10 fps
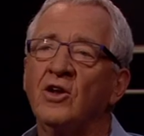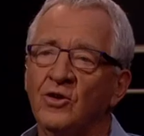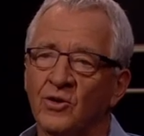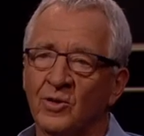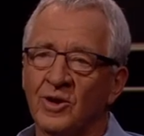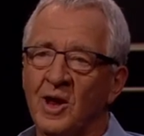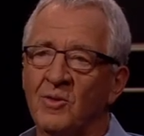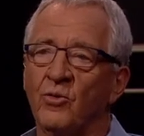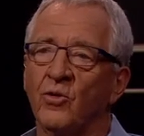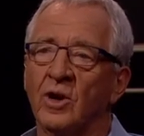to you at any
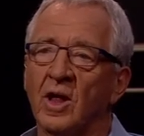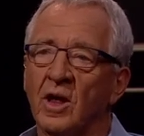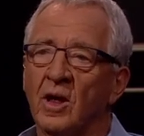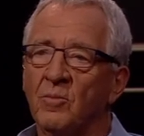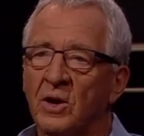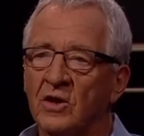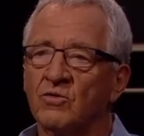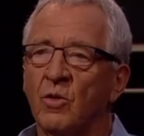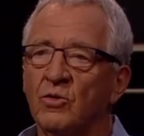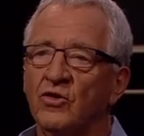point, Pickers,
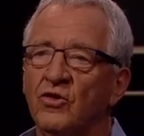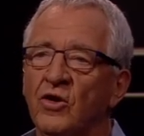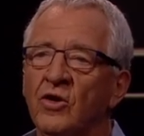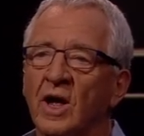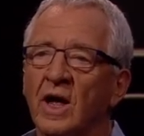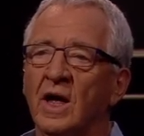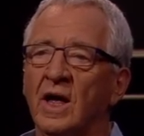what would you do?